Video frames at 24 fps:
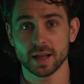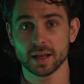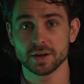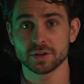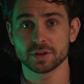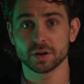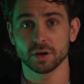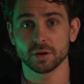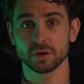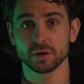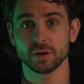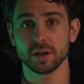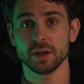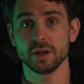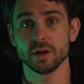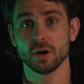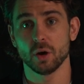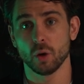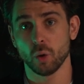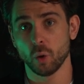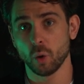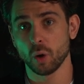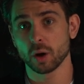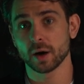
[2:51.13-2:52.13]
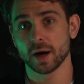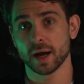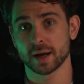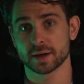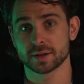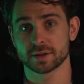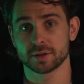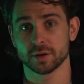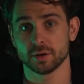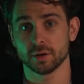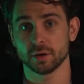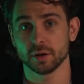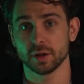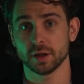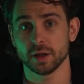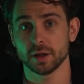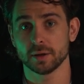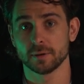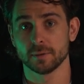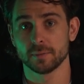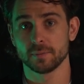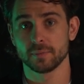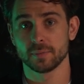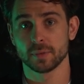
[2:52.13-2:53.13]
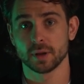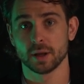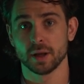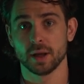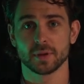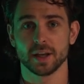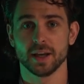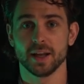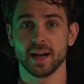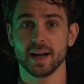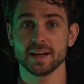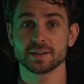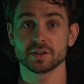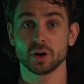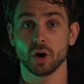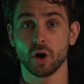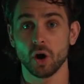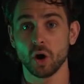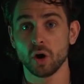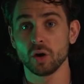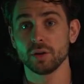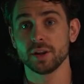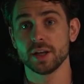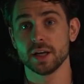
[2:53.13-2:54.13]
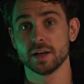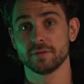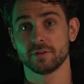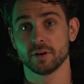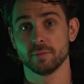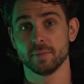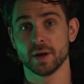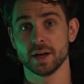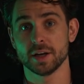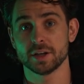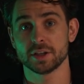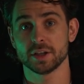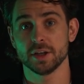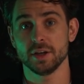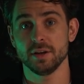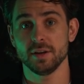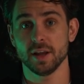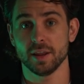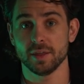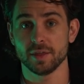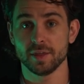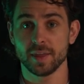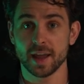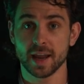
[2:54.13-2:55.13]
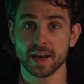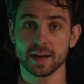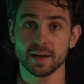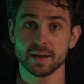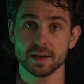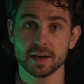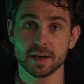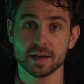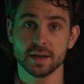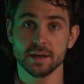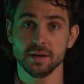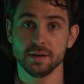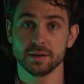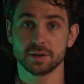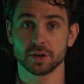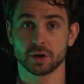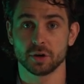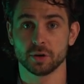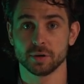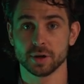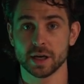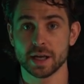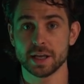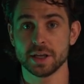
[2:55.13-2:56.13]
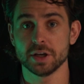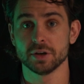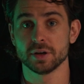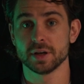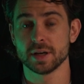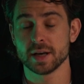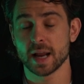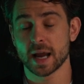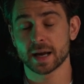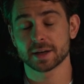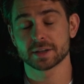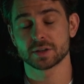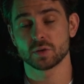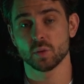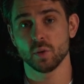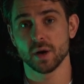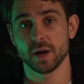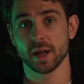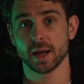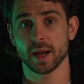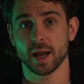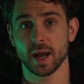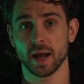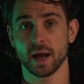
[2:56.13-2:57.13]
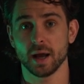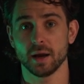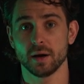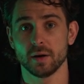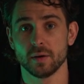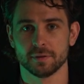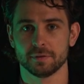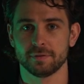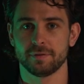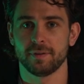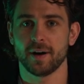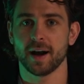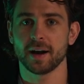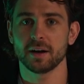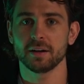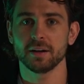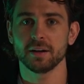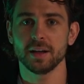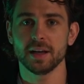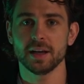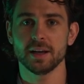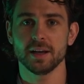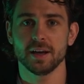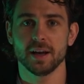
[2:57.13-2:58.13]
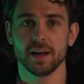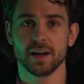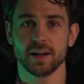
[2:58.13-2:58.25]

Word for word: internally or externally. It has all the information that they need to create your next winning ad. Finally,